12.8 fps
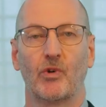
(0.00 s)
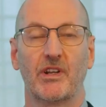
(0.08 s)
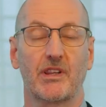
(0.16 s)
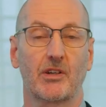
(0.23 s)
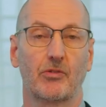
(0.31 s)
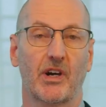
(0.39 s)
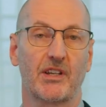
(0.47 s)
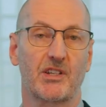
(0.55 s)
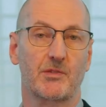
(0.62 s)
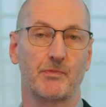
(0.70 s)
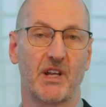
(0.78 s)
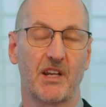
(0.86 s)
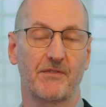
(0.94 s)
One of the
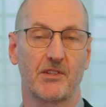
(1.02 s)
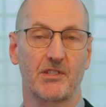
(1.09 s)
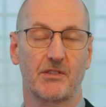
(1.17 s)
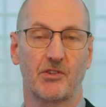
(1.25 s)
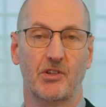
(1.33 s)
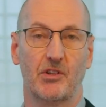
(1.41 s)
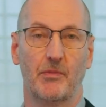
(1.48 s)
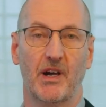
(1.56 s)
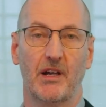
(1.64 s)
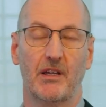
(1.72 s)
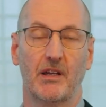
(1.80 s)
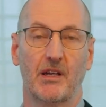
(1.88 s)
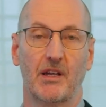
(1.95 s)
greatest benefits of
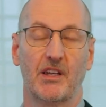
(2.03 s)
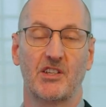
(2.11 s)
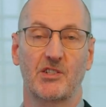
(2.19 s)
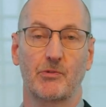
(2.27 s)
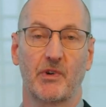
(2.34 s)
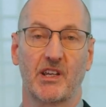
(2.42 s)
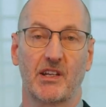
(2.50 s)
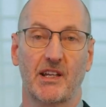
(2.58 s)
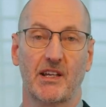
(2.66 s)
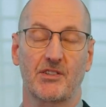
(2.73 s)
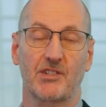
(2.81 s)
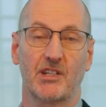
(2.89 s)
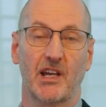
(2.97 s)
QBay is that we can
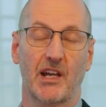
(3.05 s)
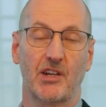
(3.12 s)
now see